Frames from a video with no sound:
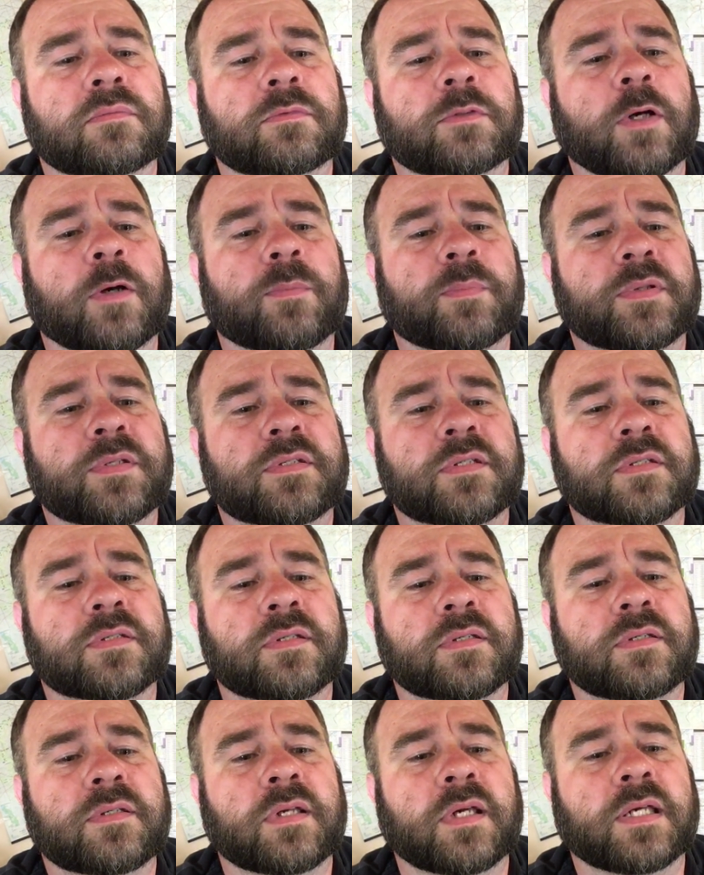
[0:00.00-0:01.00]
Nope, it's
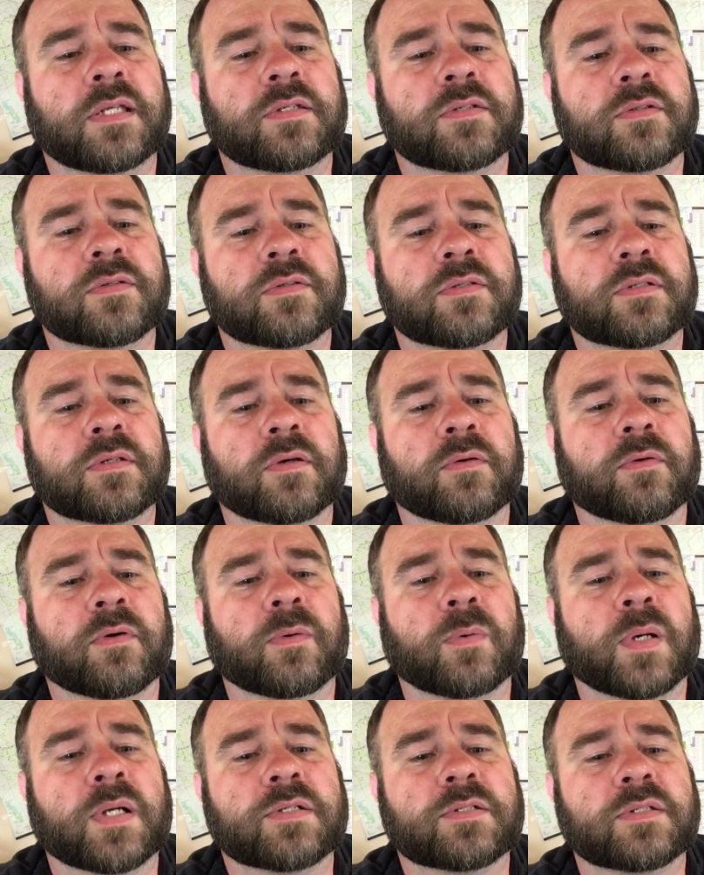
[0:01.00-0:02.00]
just endangered, so it
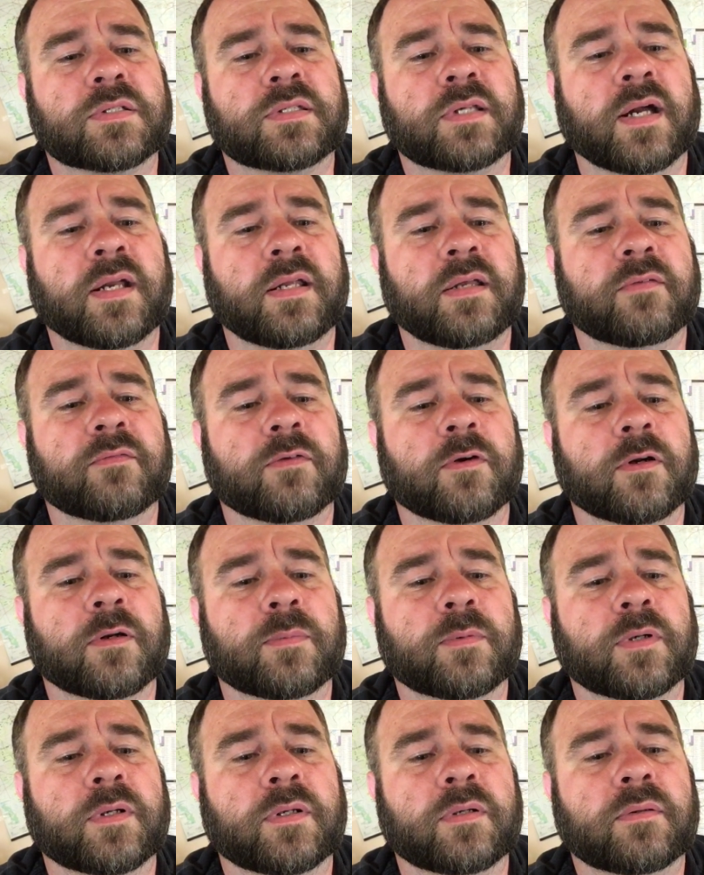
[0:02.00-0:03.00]
requires a tiny
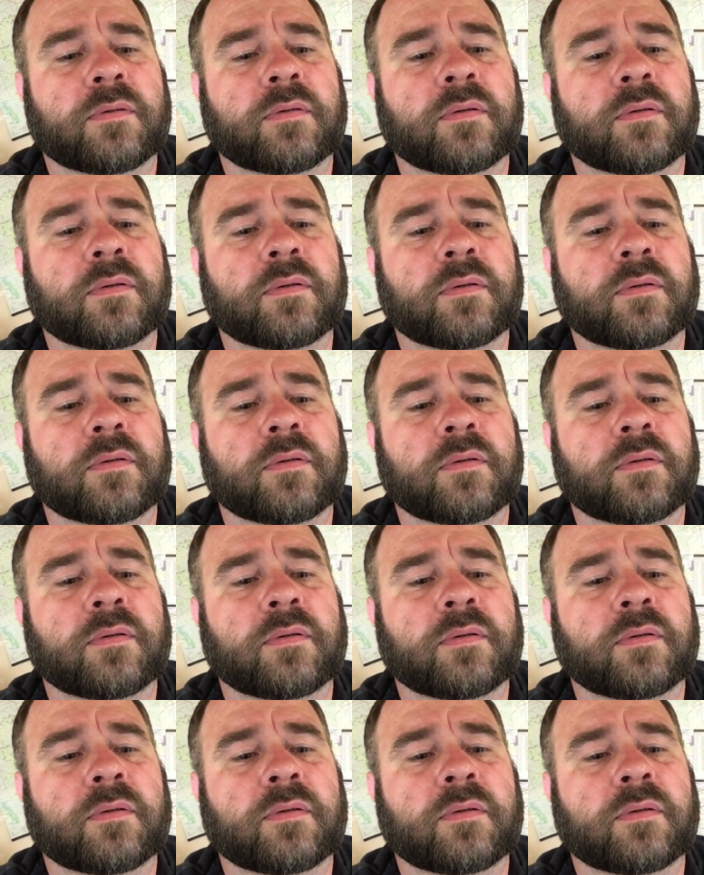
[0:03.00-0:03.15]
invertebrate.